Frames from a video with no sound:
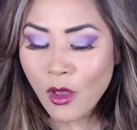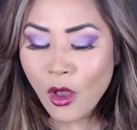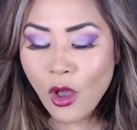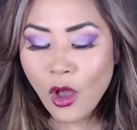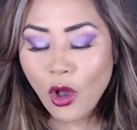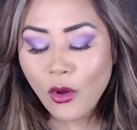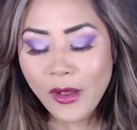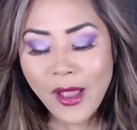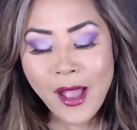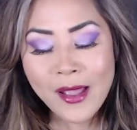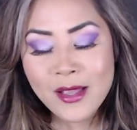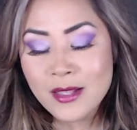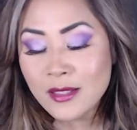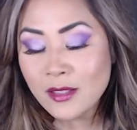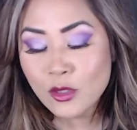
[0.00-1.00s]
Okay, I
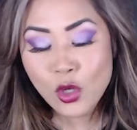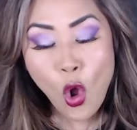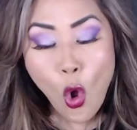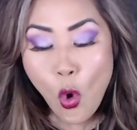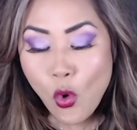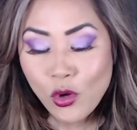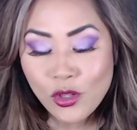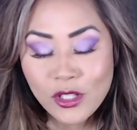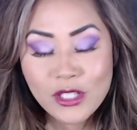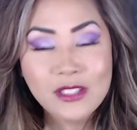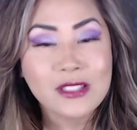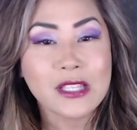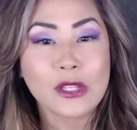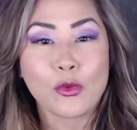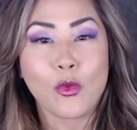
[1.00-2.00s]
can totally
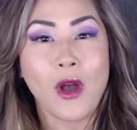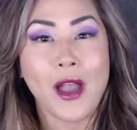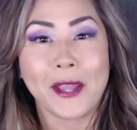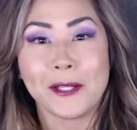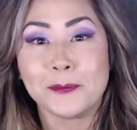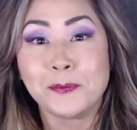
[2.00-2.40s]
see why